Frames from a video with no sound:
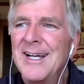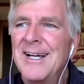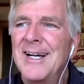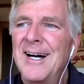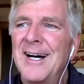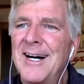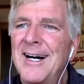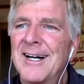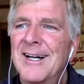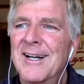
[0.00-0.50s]

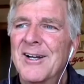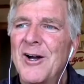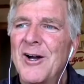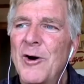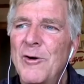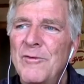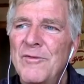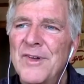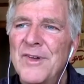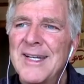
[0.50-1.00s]

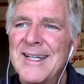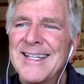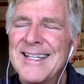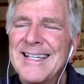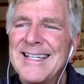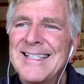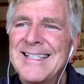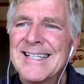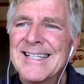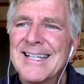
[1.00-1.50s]
COVID
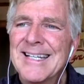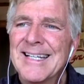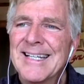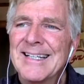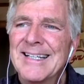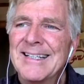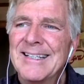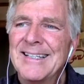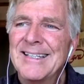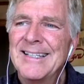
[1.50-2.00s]
is going
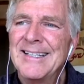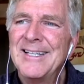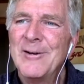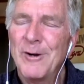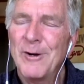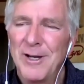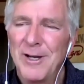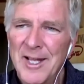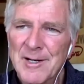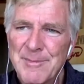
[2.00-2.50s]
to,
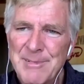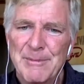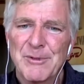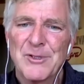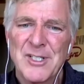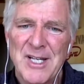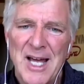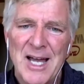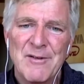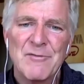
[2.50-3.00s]
a lot of people
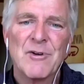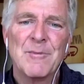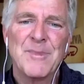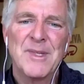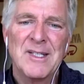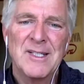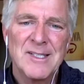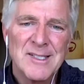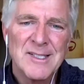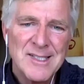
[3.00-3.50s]
die from the
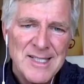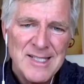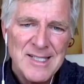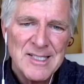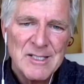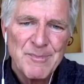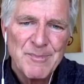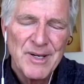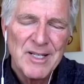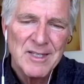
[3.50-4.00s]

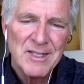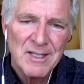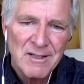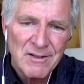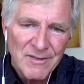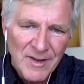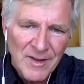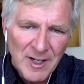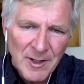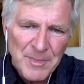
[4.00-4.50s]
disease, but in the
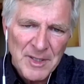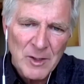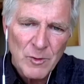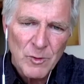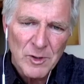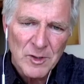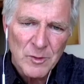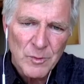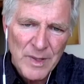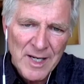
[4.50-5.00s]
developing
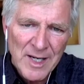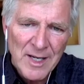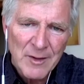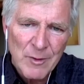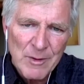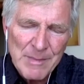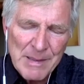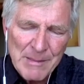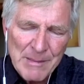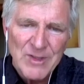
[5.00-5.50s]
world, we got to
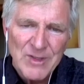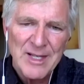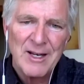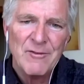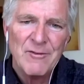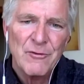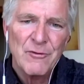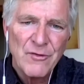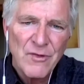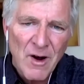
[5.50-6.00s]
remember
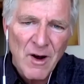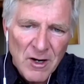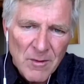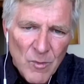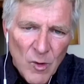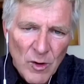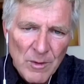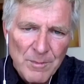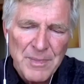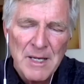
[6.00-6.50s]
that far
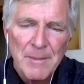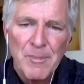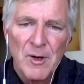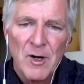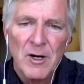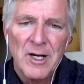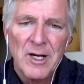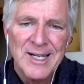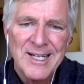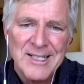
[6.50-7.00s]
more people
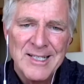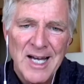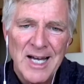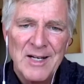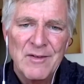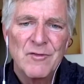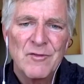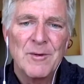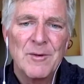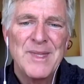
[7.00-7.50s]
are going to
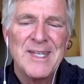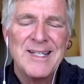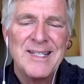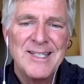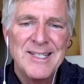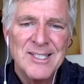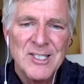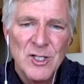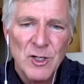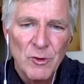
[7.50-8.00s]
die from the
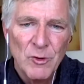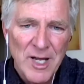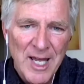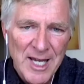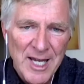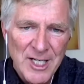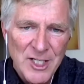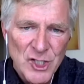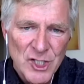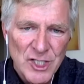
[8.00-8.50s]

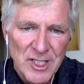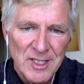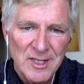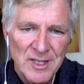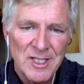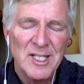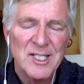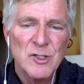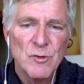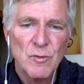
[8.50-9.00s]
dislocation and
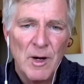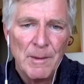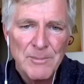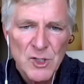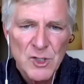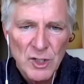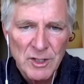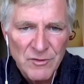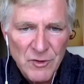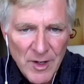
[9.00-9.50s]
the
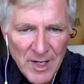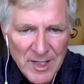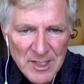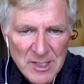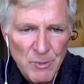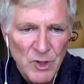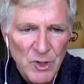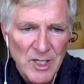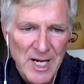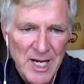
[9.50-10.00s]
disruption of
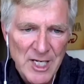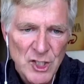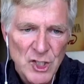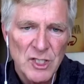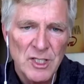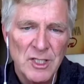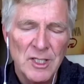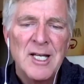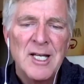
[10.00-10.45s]
transportation